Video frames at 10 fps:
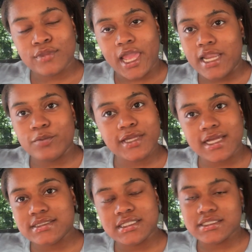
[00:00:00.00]
And then we got
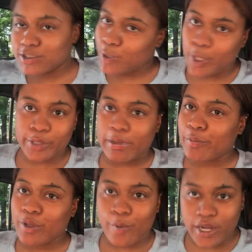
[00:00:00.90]
into this little argument,
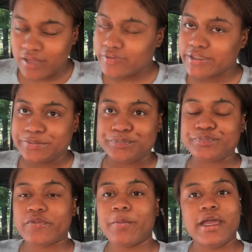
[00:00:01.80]
boy, whatever.
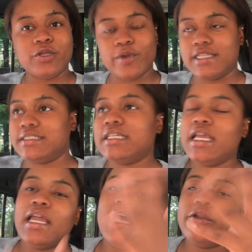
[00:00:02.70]
But anyways,
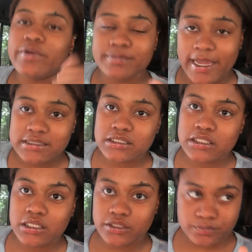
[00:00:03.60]
back to
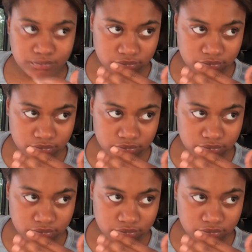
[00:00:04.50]
the